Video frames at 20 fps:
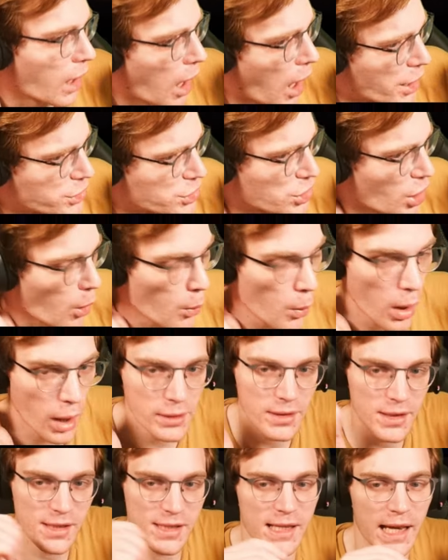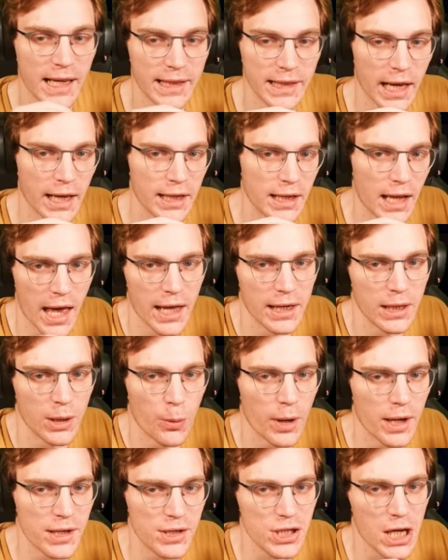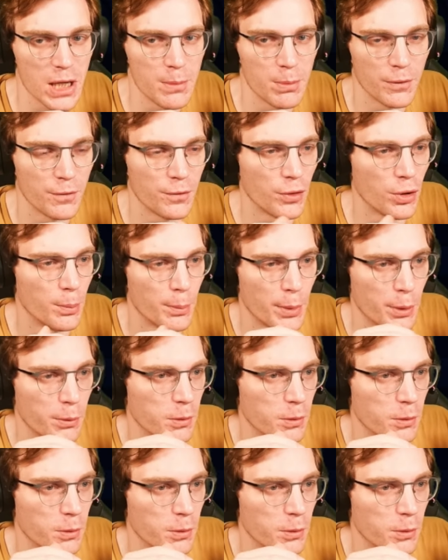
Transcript: I don't understand that in any way, shape, or form, but